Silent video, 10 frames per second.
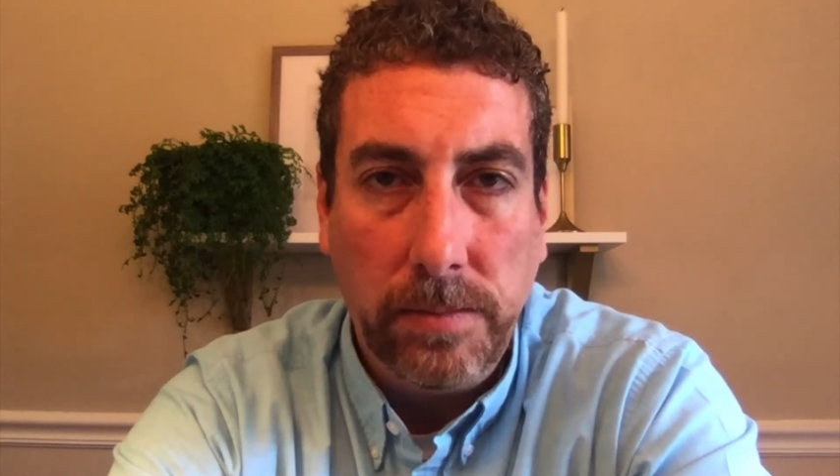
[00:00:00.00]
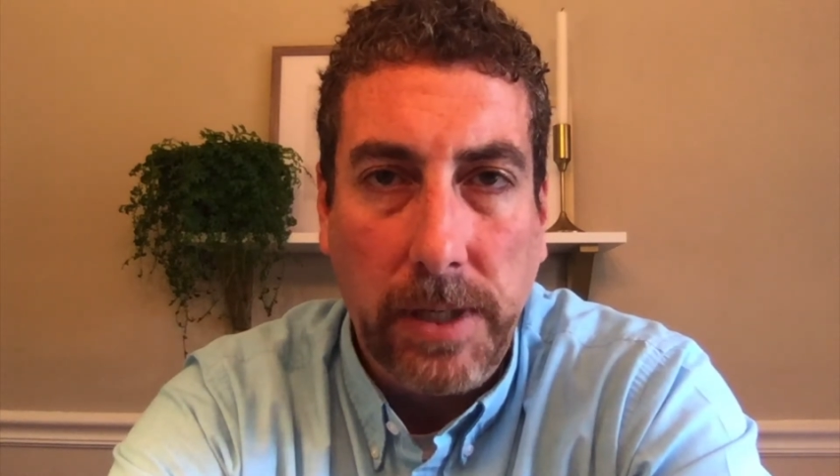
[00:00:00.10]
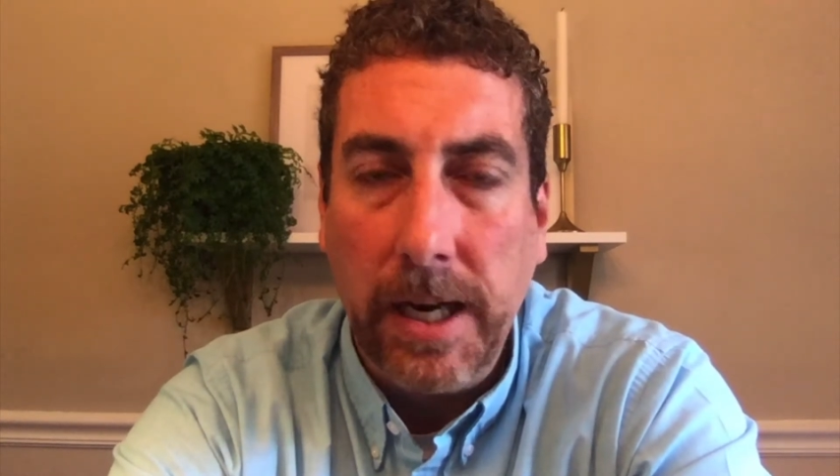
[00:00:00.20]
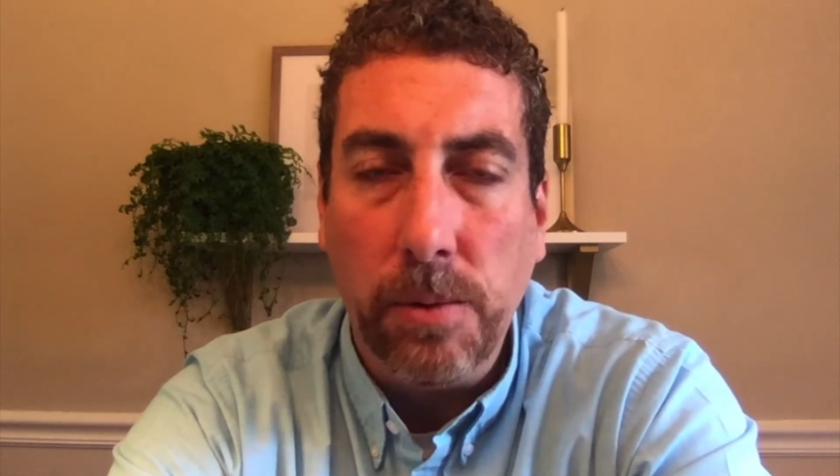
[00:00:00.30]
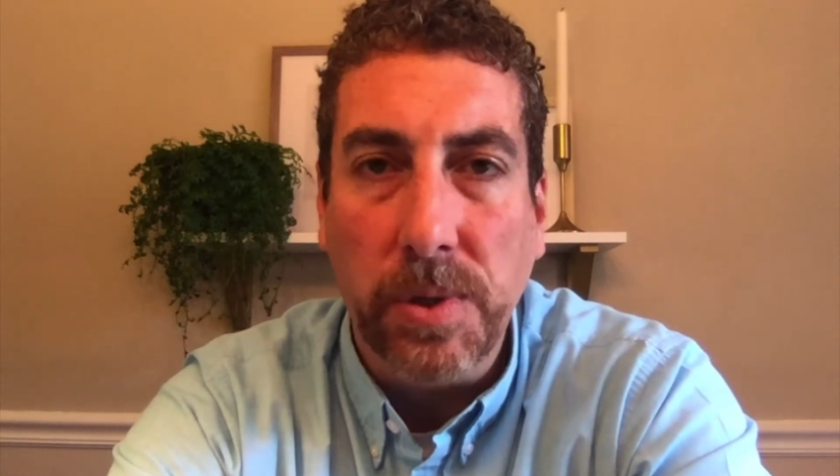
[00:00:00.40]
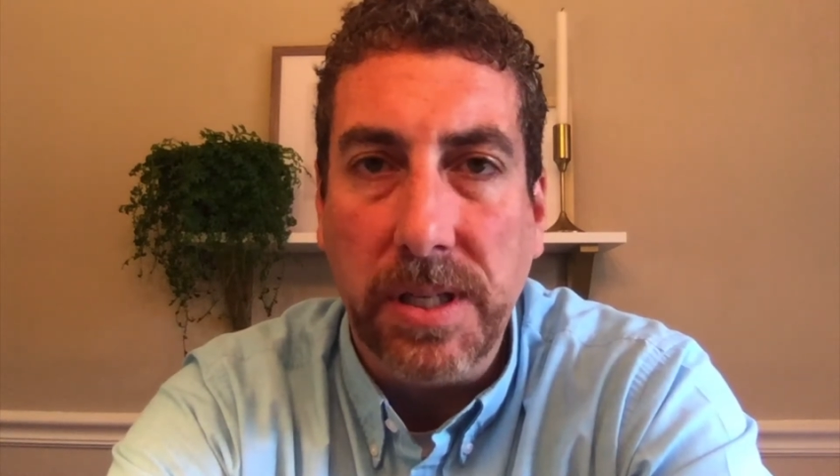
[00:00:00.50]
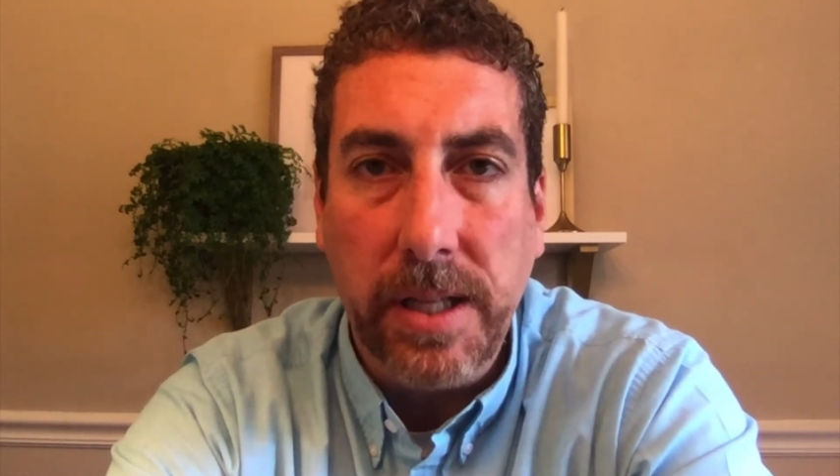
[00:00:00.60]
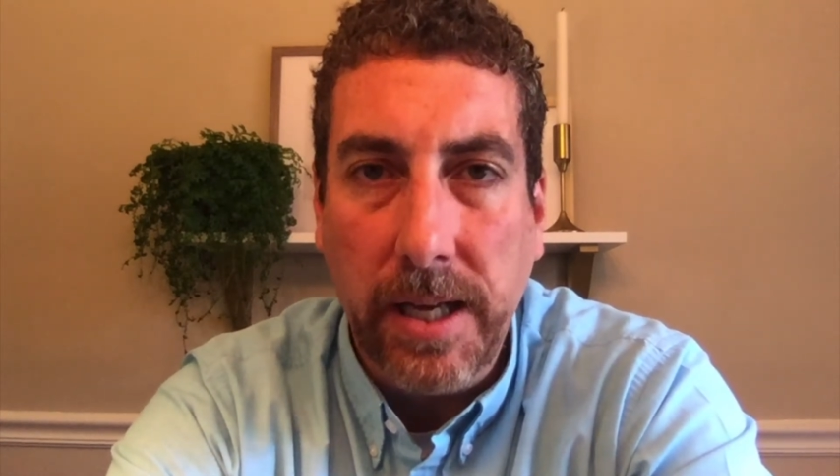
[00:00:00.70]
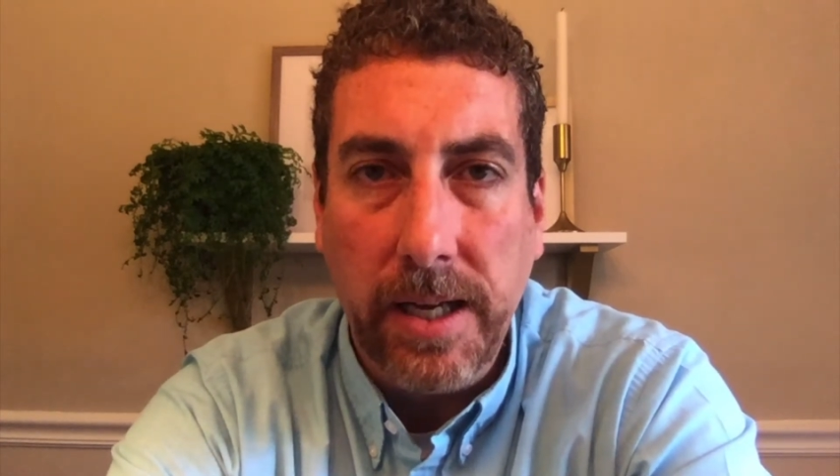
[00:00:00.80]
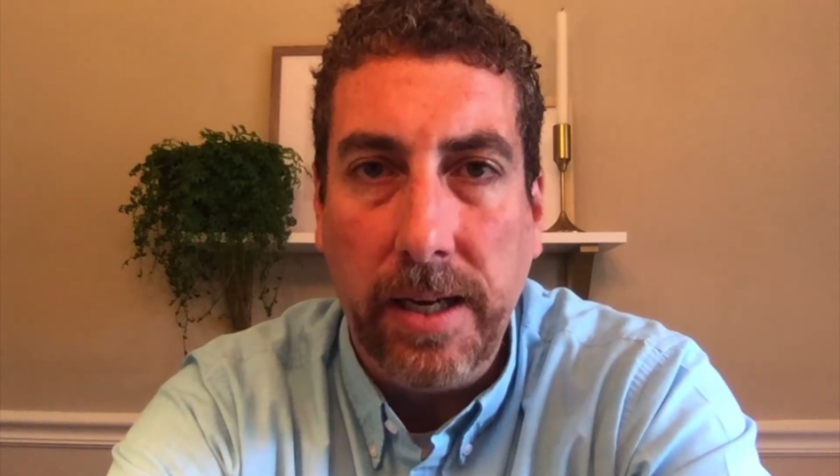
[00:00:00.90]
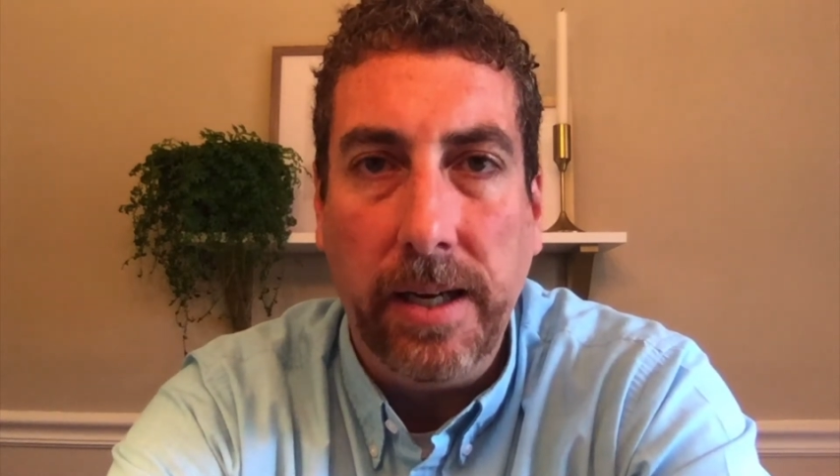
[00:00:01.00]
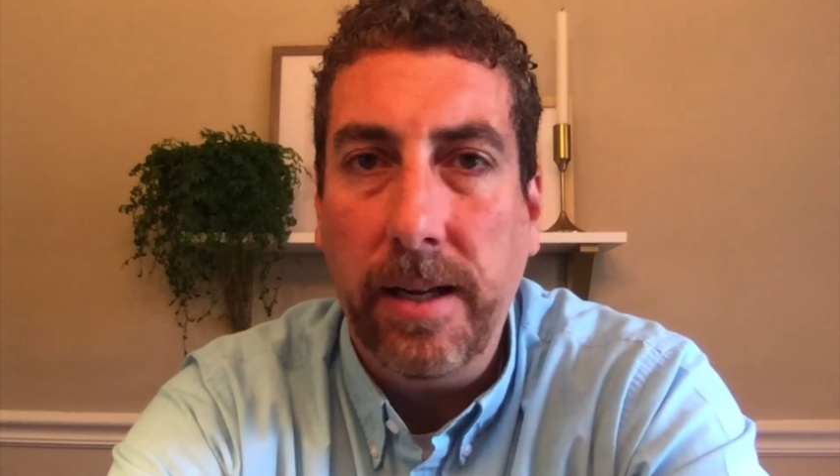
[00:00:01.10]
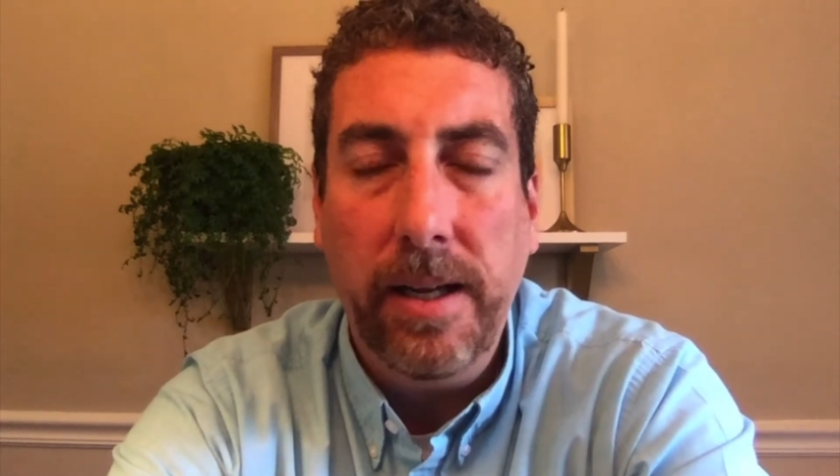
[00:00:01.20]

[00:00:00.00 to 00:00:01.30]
And it was then,